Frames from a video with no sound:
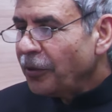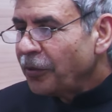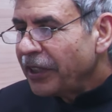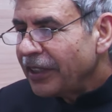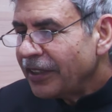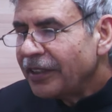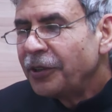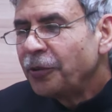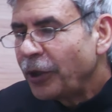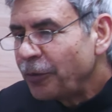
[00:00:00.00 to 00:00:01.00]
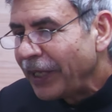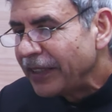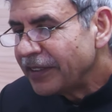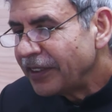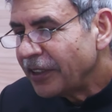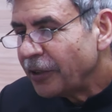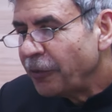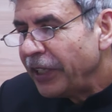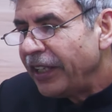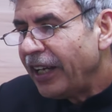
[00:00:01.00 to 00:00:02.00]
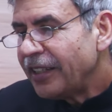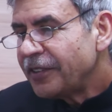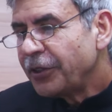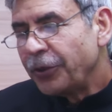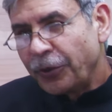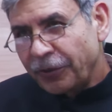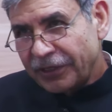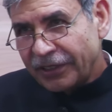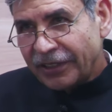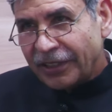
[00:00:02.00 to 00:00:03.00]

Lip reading: Okay, you have mentioned Vinyas Yoga.